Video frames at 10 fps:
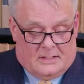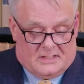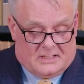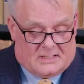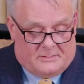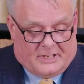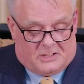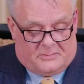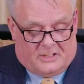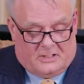since the
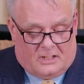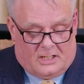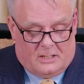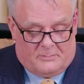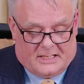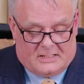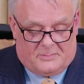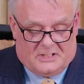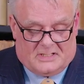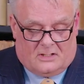matrimonial home had to
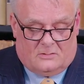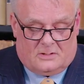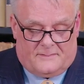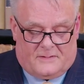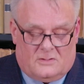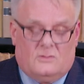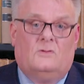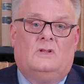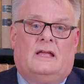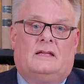be sold to fund
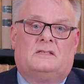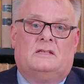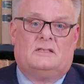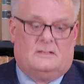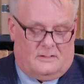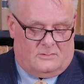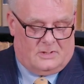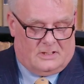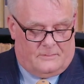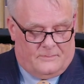all the legacies under the
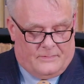will.